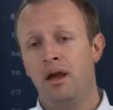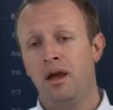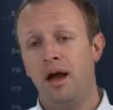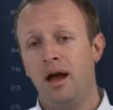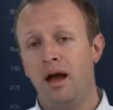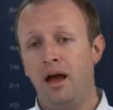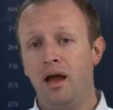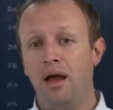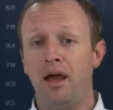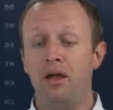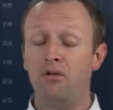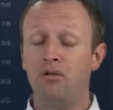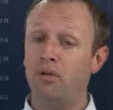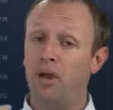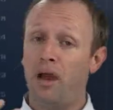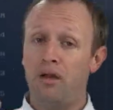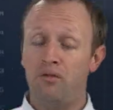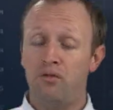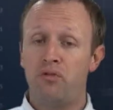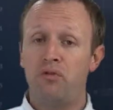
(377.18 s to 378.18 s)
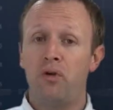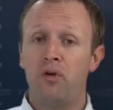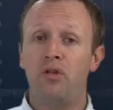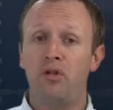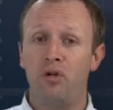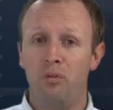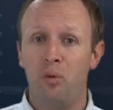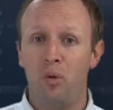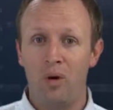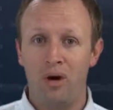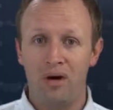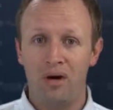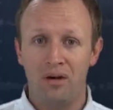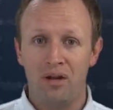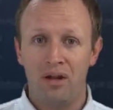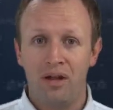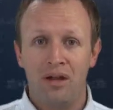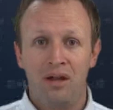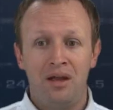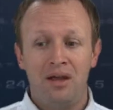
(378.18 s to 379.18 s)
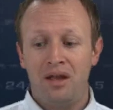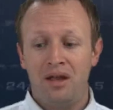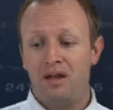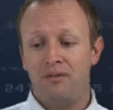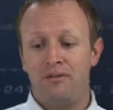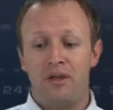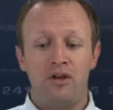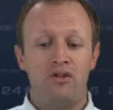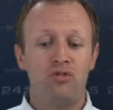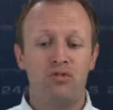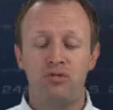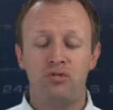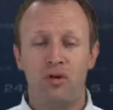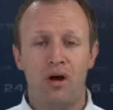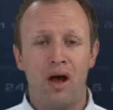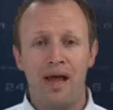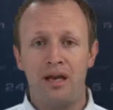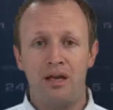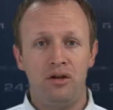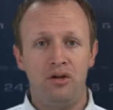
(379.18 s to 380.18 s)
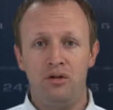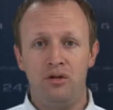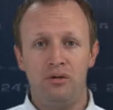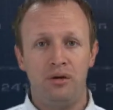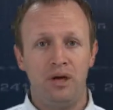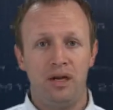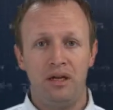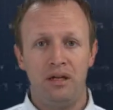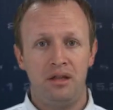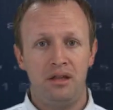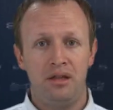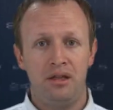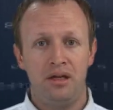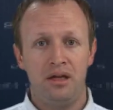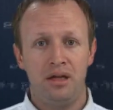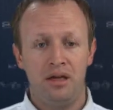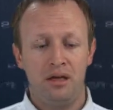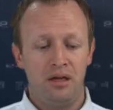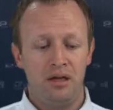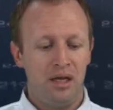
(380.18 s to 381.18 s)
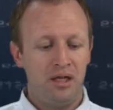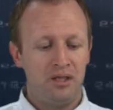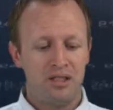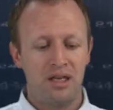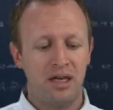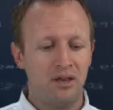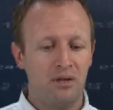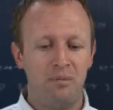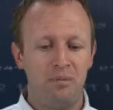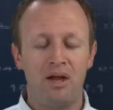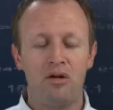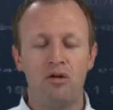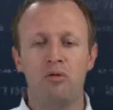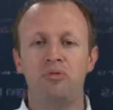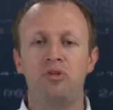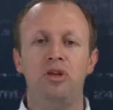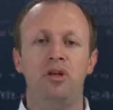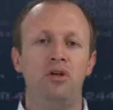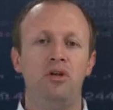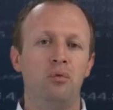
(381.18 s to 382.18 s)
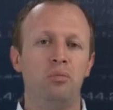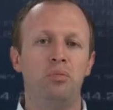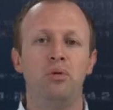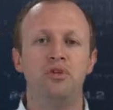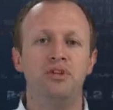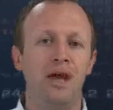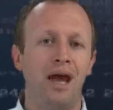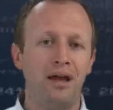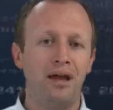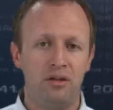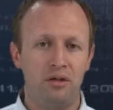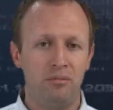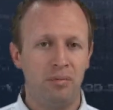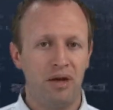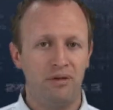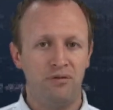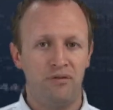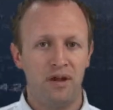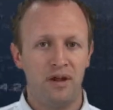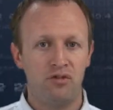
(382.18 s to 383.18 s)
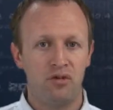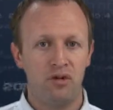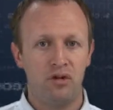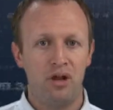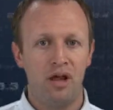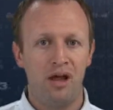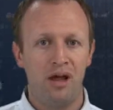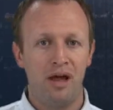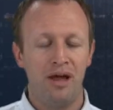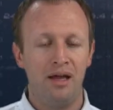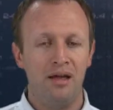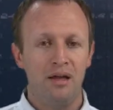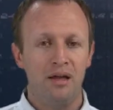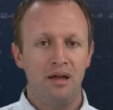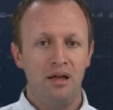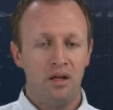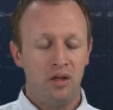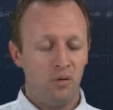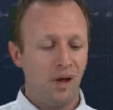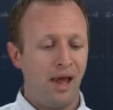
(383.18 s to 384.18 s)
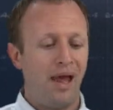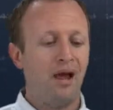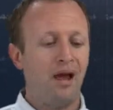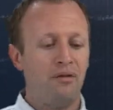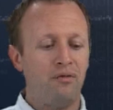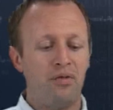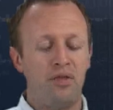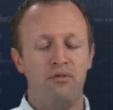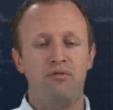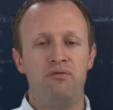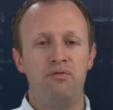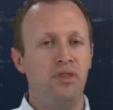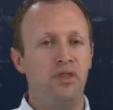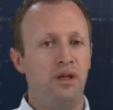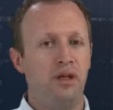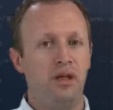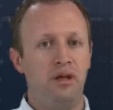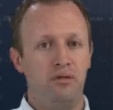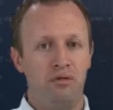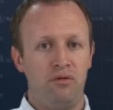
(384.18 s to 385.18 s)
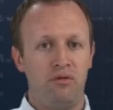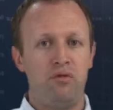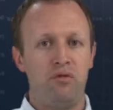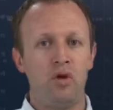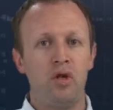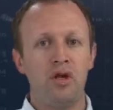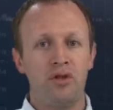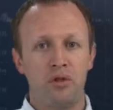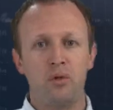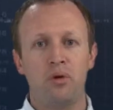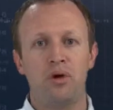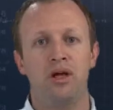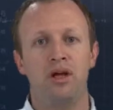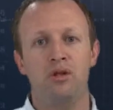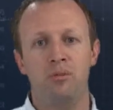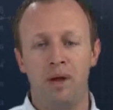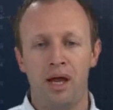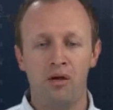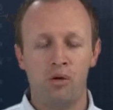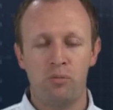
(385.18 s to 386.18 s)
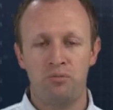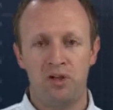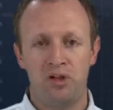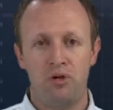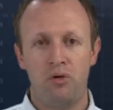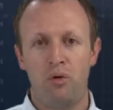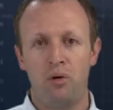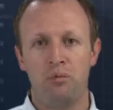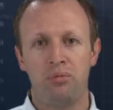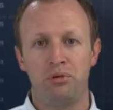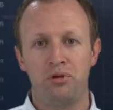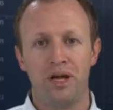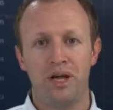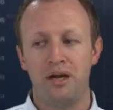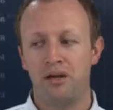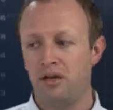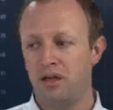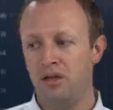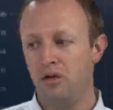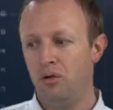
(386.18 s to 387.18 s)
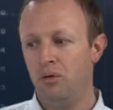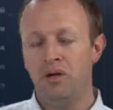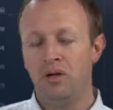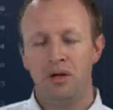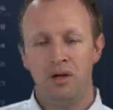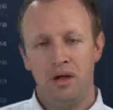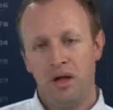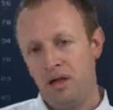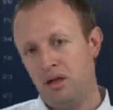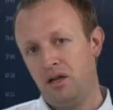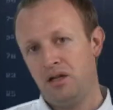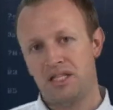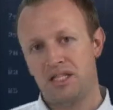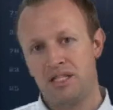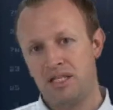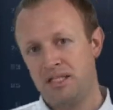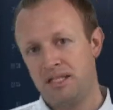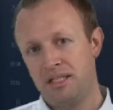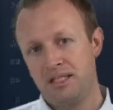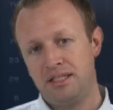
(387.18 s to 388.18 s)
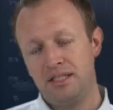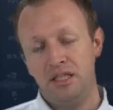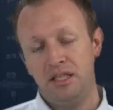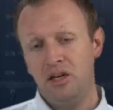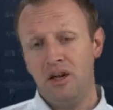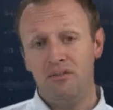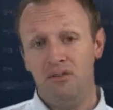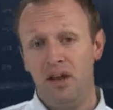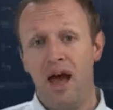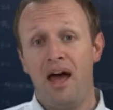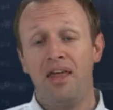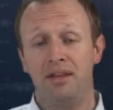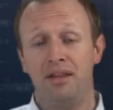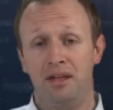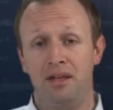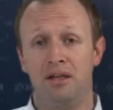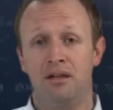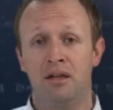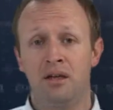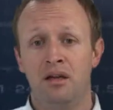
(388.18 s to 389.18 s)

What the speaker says: And furthermore, if they try to do anything inside the bankruptcy, you're protected by federal law. You have the full authority of the bankruptcy court protecting you, and in a CCC, you have nothing.